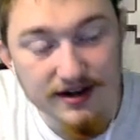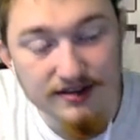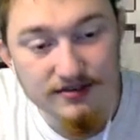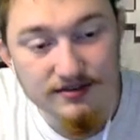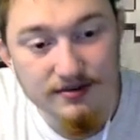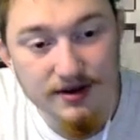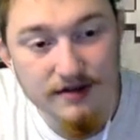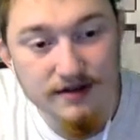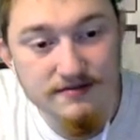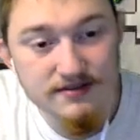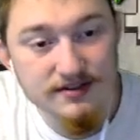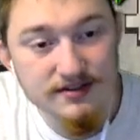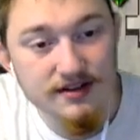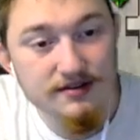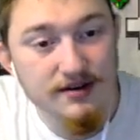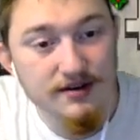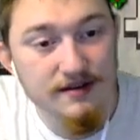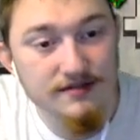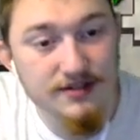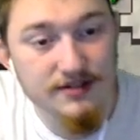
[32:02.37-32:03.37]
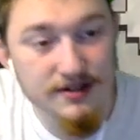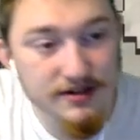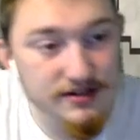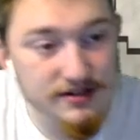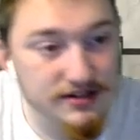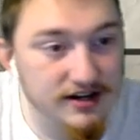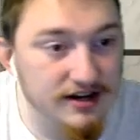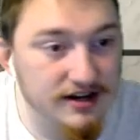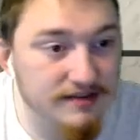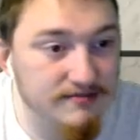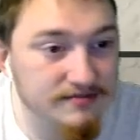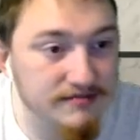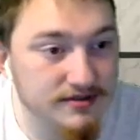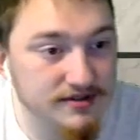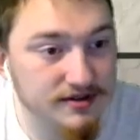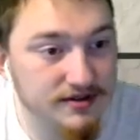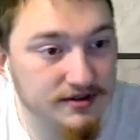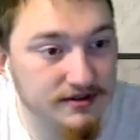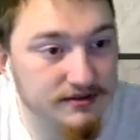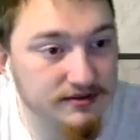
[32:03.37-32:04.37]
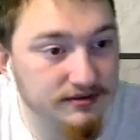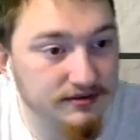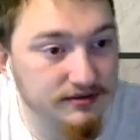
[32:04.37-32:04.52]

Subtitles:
so obviously I don't have a ton of time, so...